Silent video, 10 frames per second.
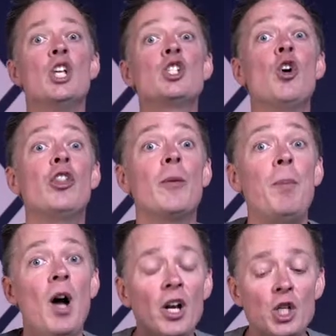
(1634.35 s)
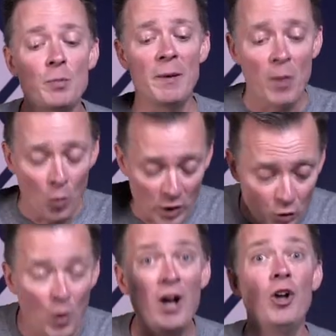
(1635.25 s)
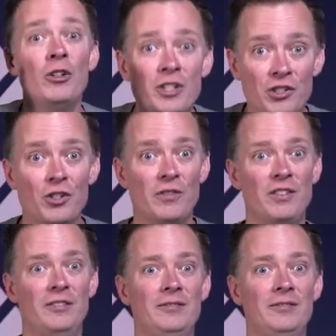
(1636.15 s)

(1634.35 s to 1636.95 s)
so their punishment was well deserved.